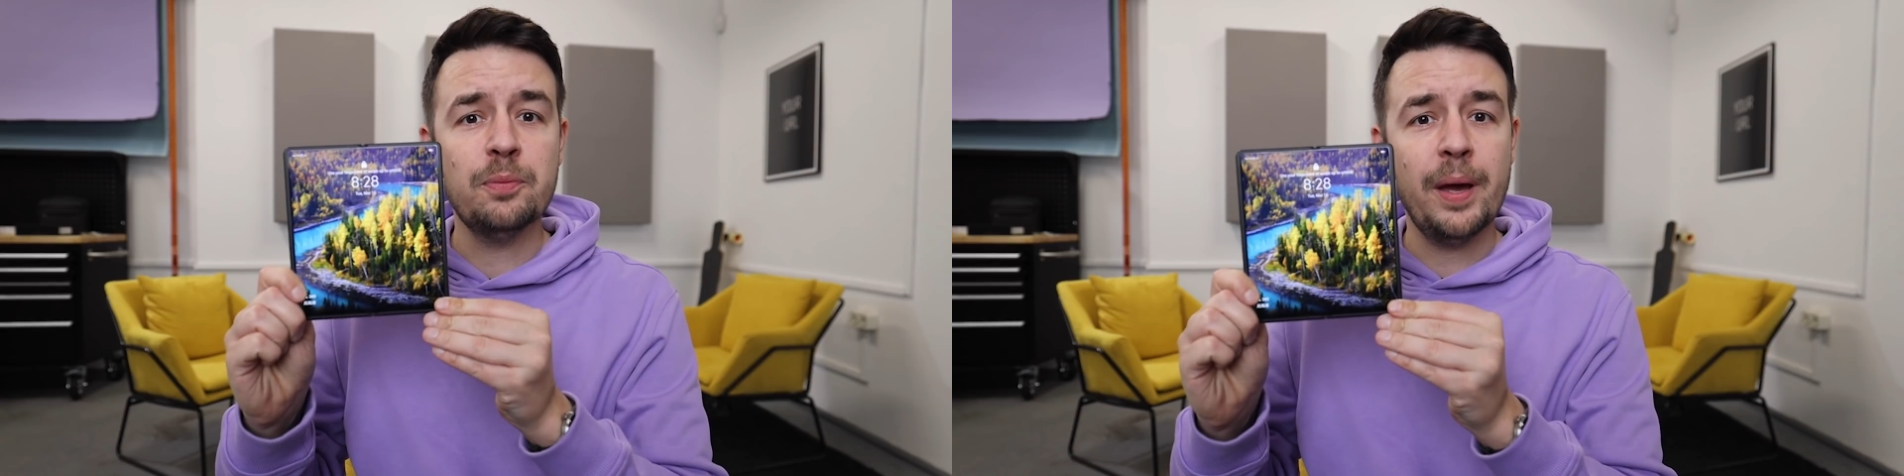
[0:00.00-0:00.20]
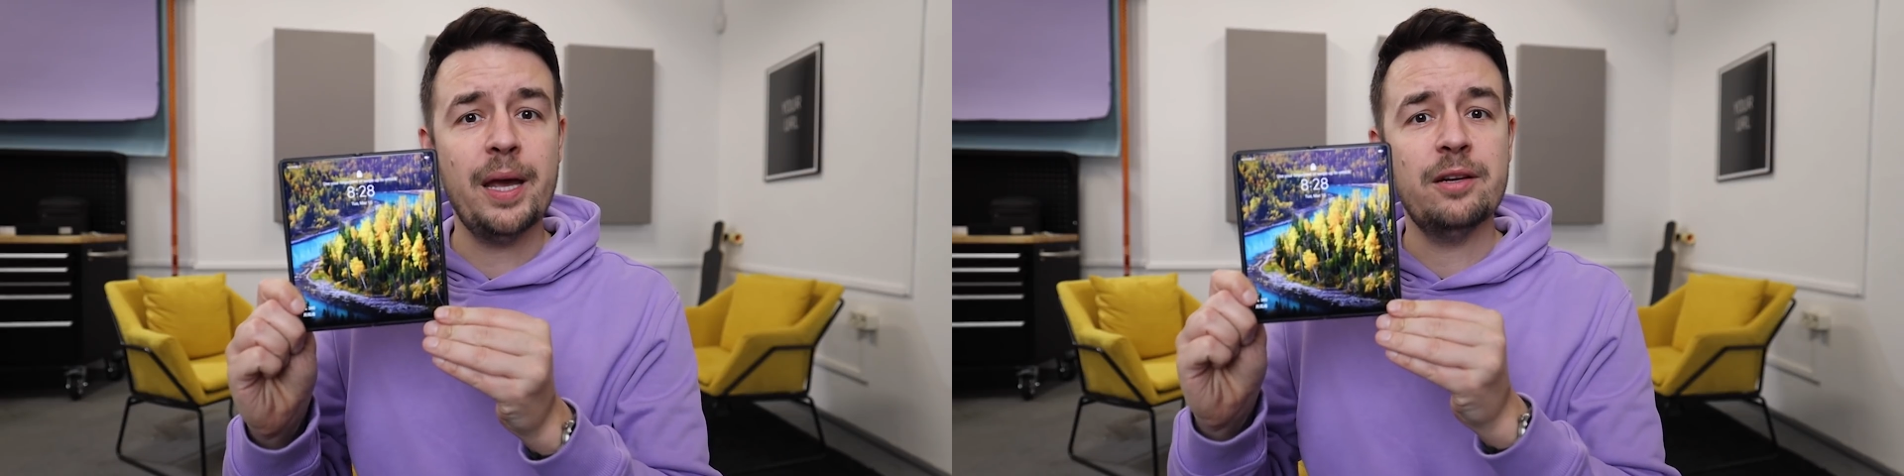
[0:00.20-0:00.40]
to
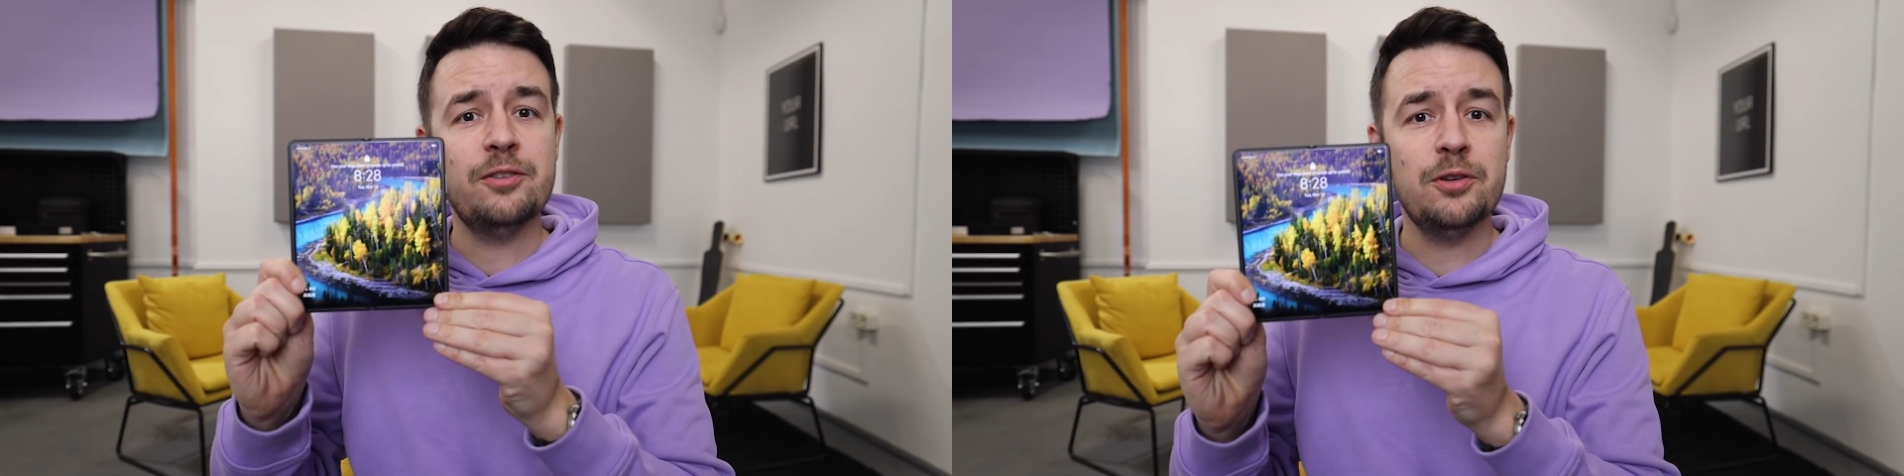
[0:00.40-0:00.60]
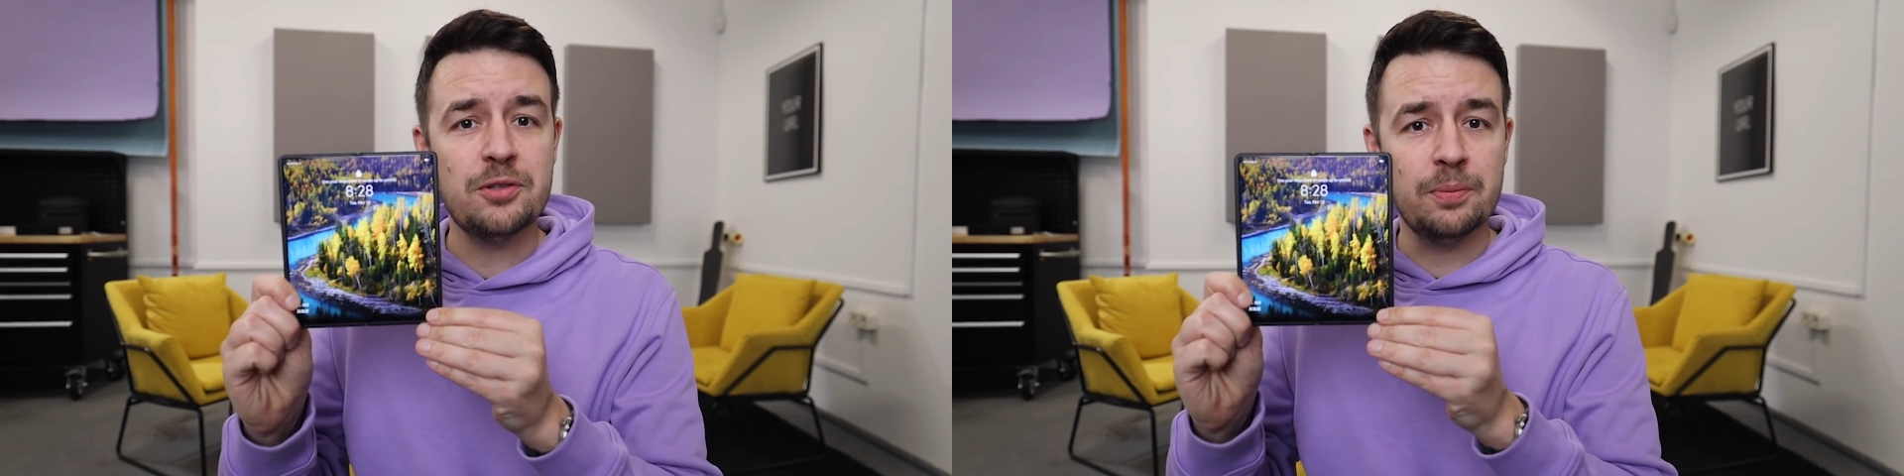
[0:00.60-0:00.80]
make it
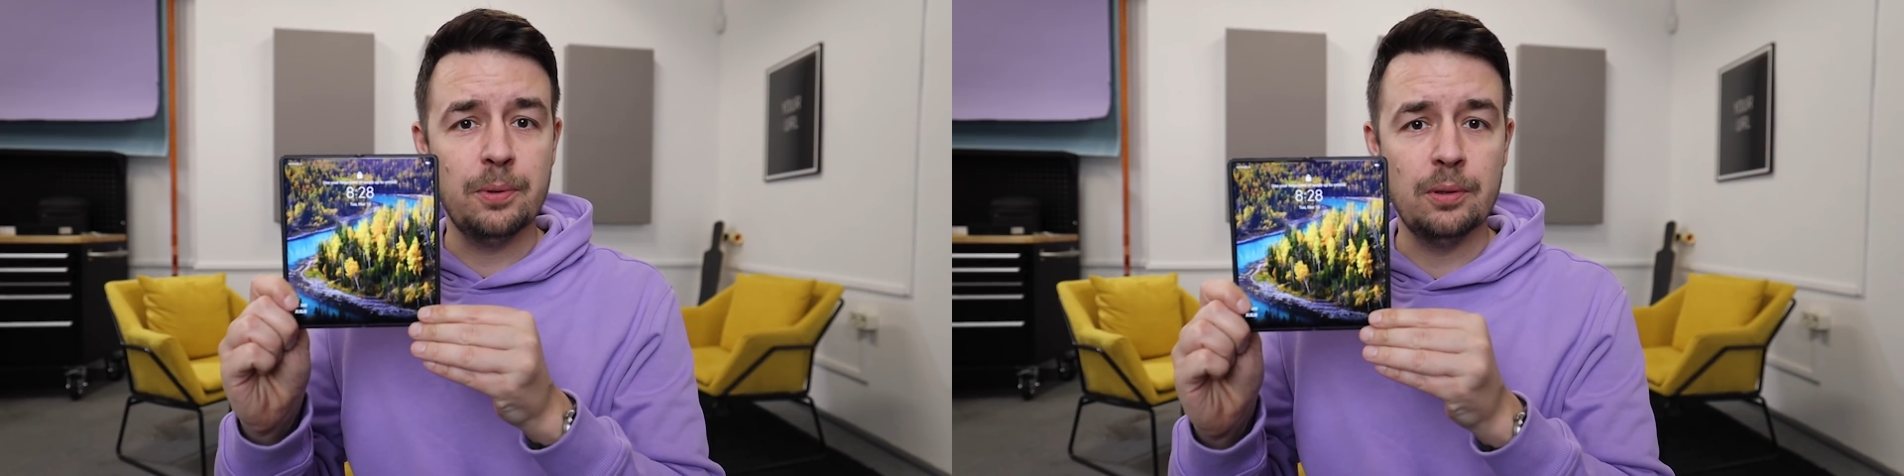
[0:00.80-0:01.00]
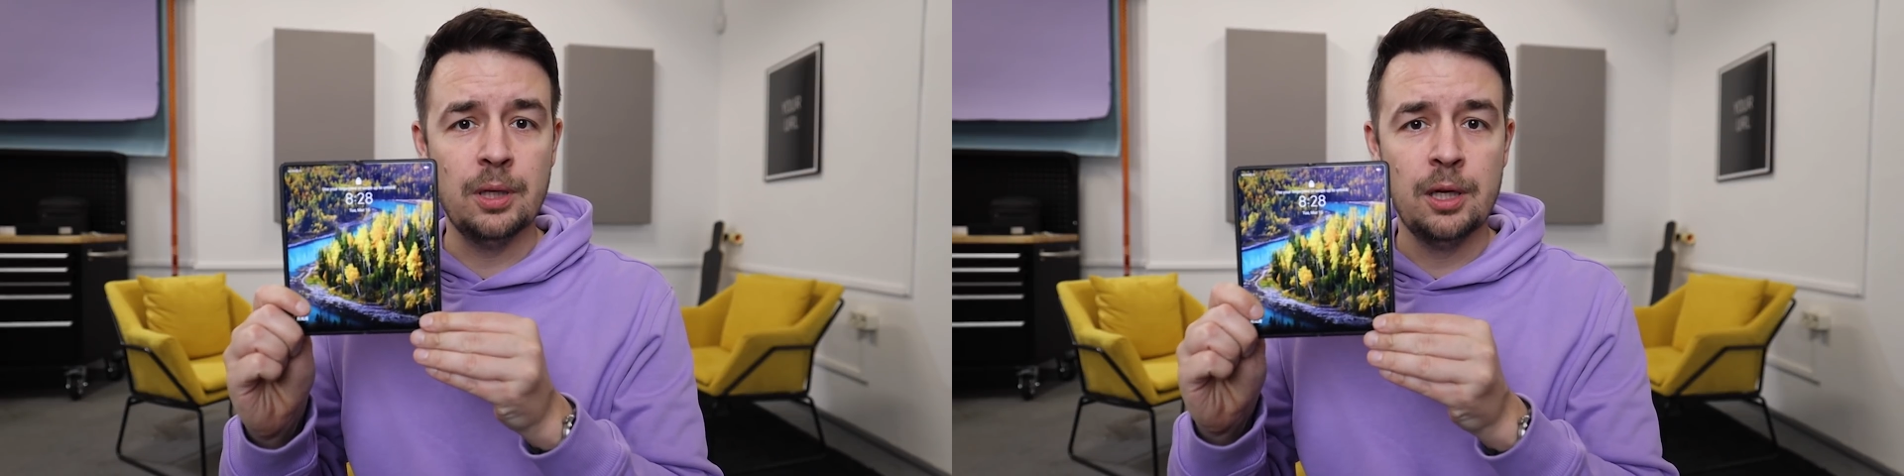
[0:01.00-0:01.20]

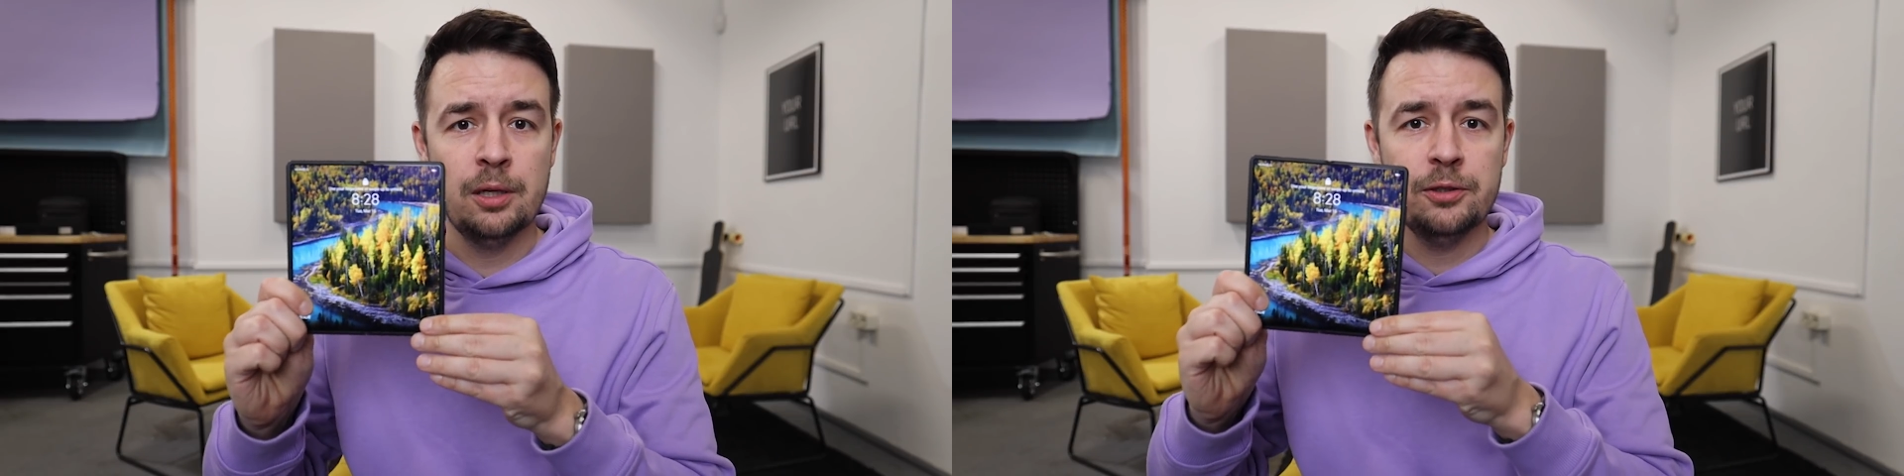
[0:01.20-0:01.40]
usable,